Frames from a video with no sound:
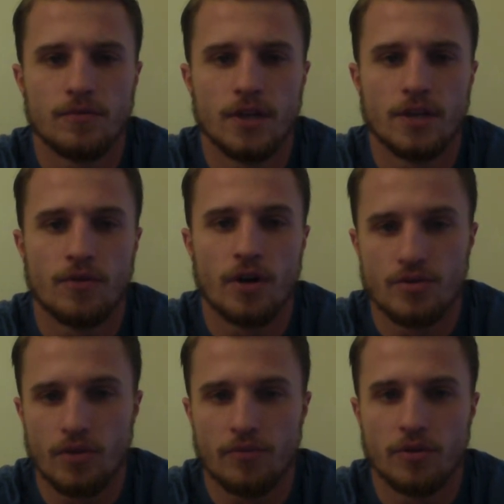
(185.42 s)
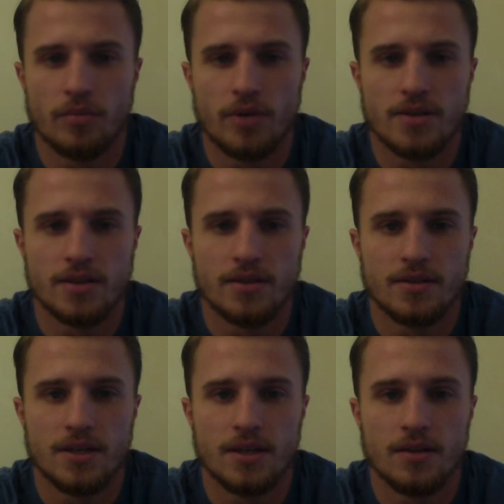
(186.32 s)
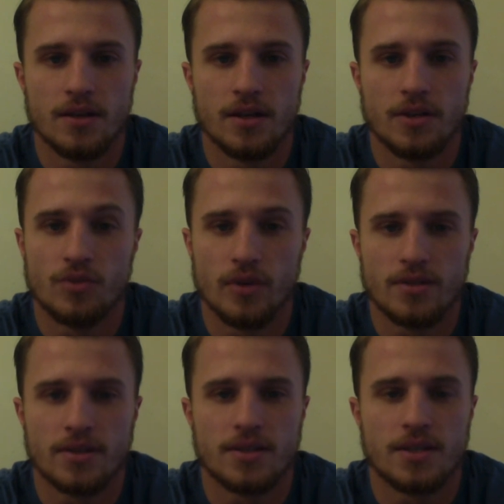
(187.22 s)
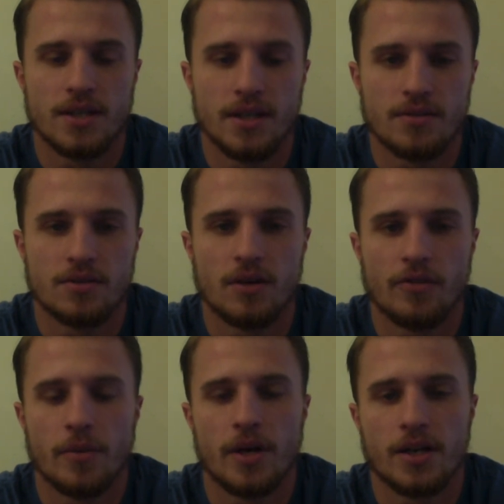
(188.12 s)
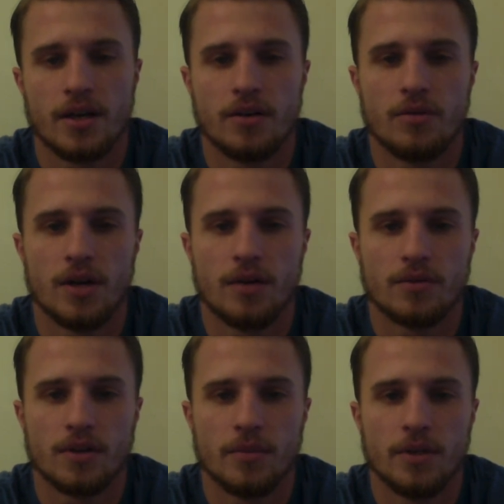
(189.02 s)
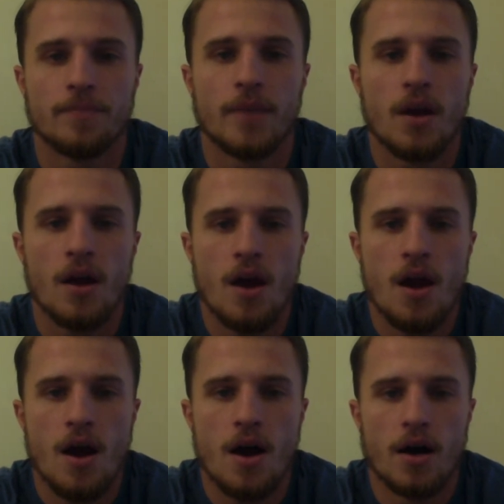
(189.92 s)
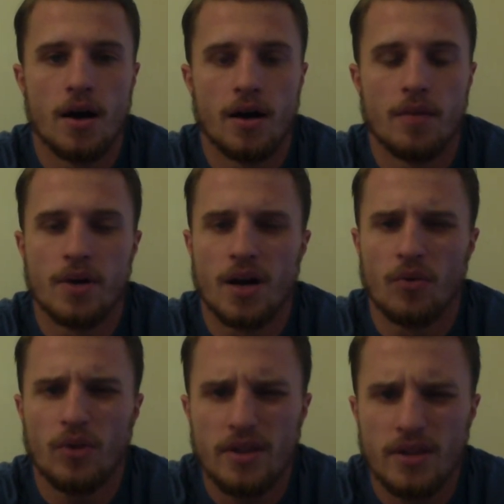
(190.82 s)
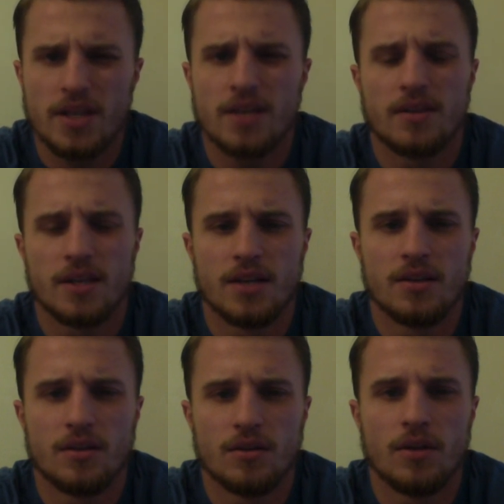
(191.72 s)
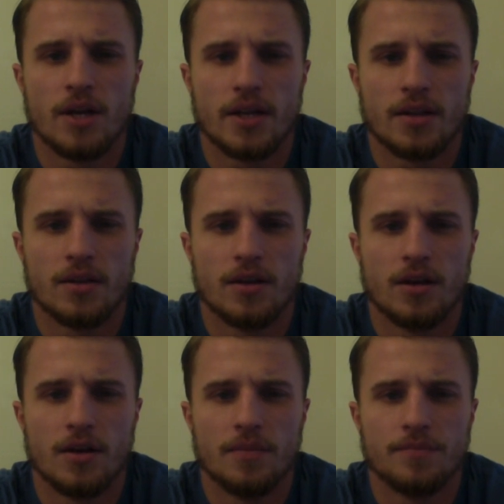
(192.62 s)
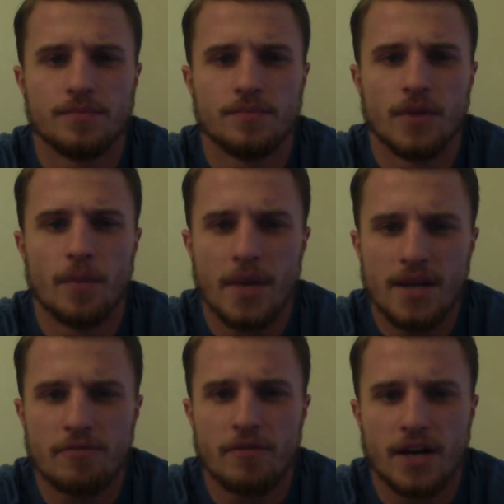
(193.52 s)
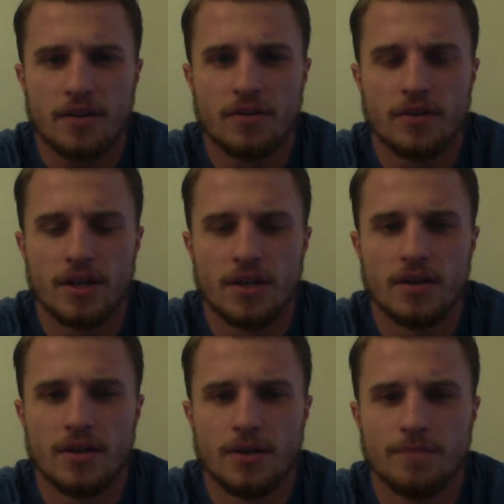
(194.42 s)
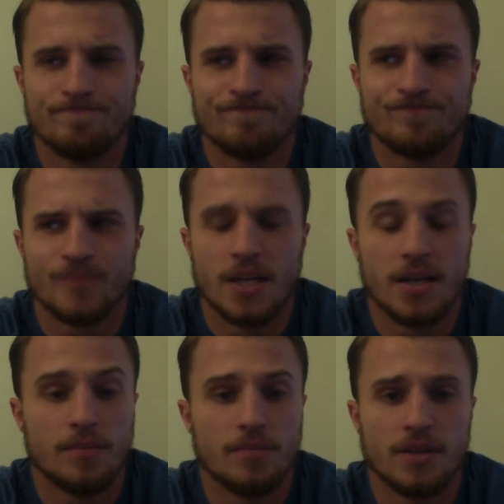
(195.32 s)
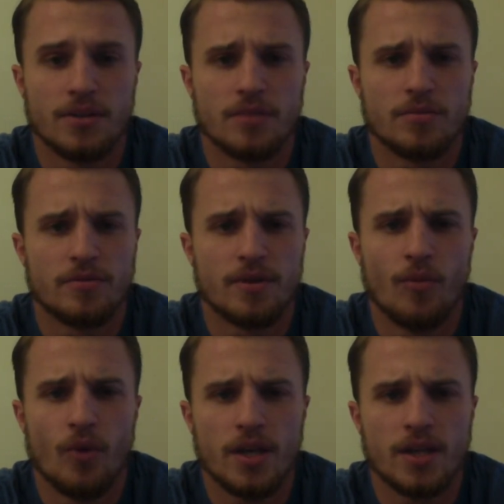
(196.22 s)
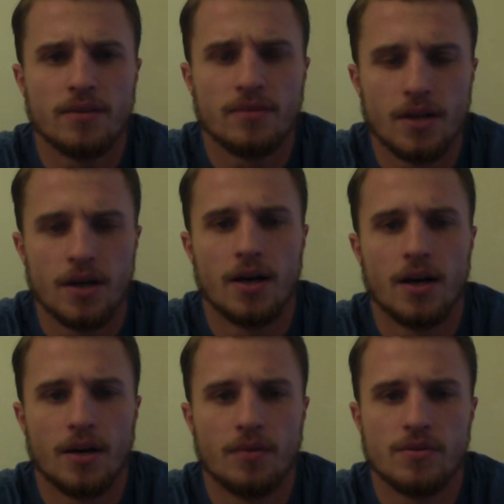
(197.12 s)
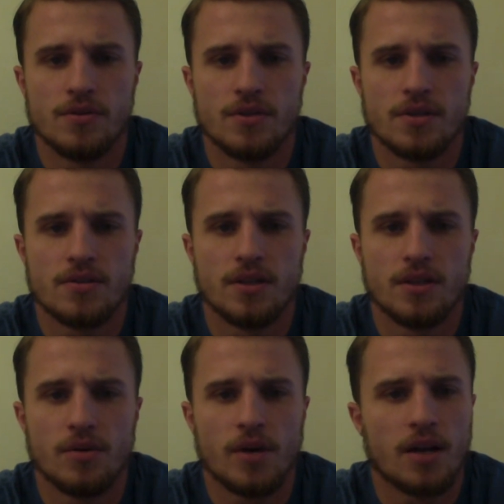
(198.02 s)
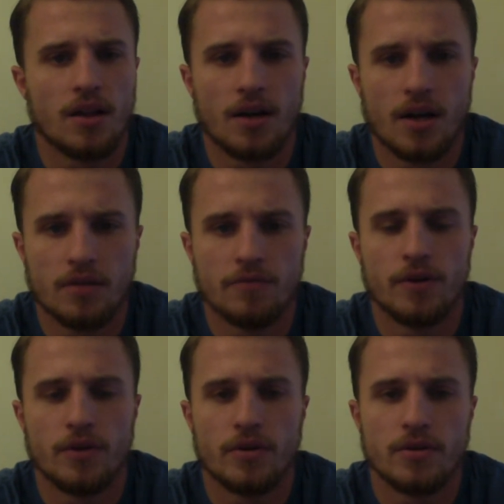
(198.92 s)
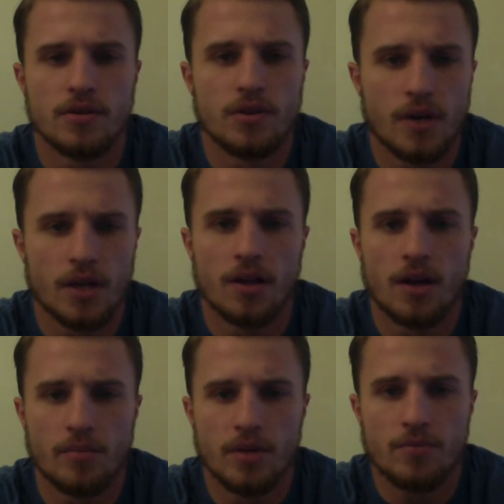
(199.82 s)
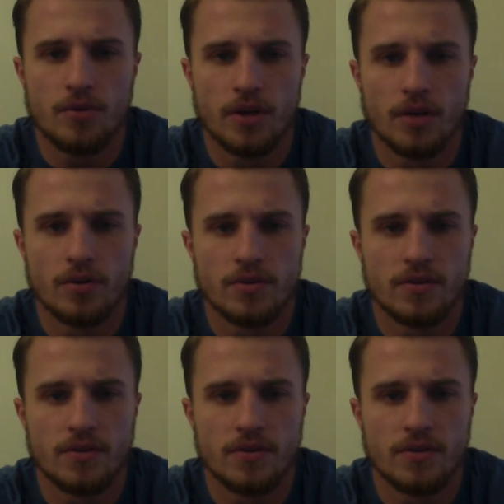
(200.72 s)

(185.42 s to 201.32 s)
as far as running for the presidency in 2016. So everybody kind of knew that was coming. But I really think that, like the main factor in him, in terms of him winning, was just that you had a lot of voters and you had a lot of people that were